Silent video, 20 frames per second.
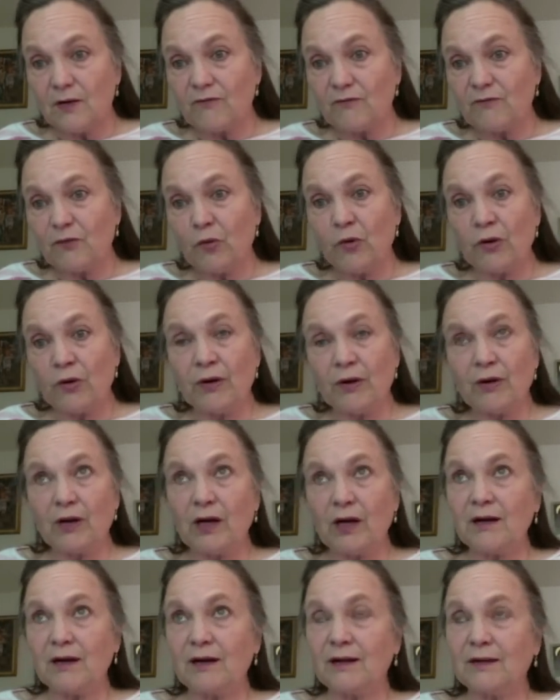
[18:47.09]

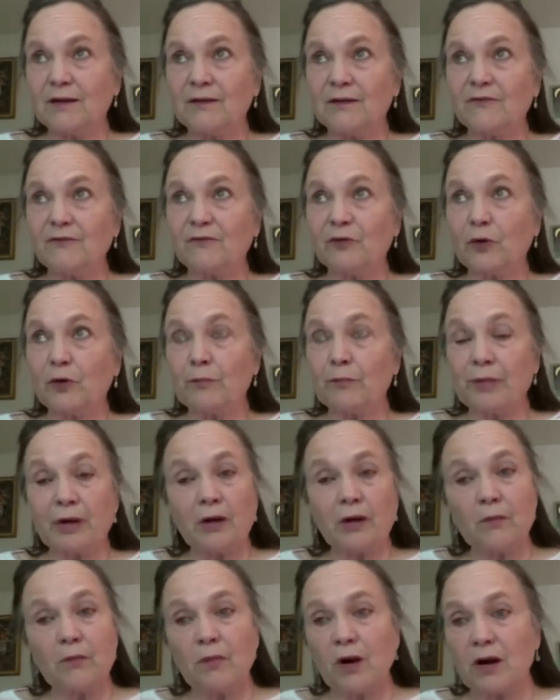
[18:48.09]
for
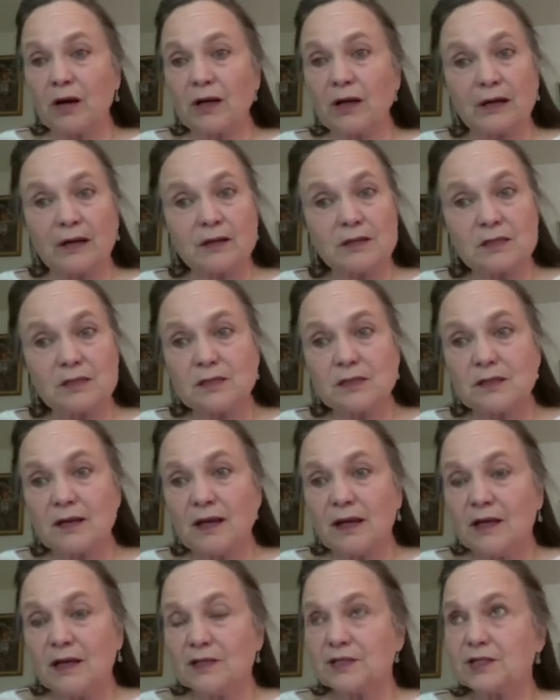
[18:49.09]
bear markets.
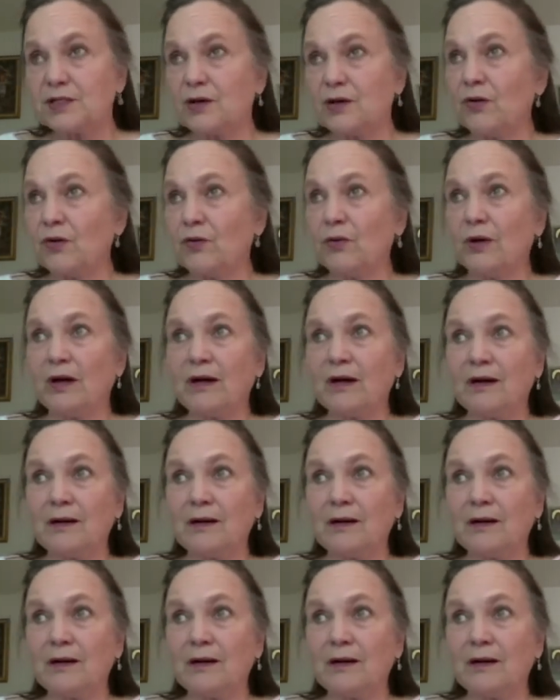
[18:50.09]
So